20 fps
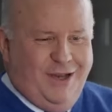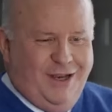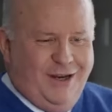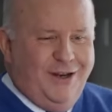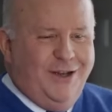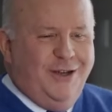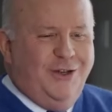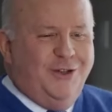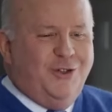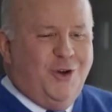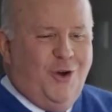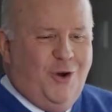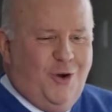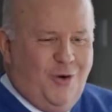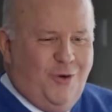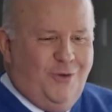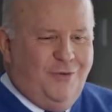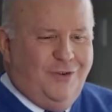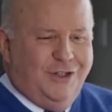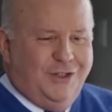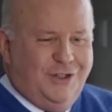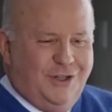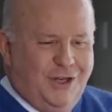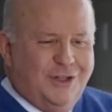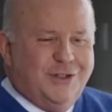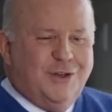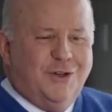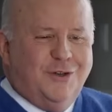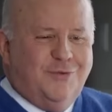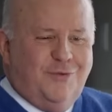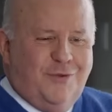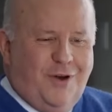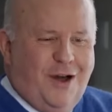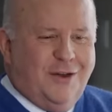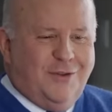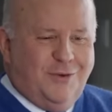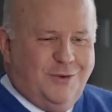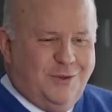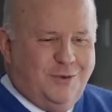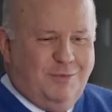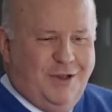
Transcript: starting and conducting productive Bible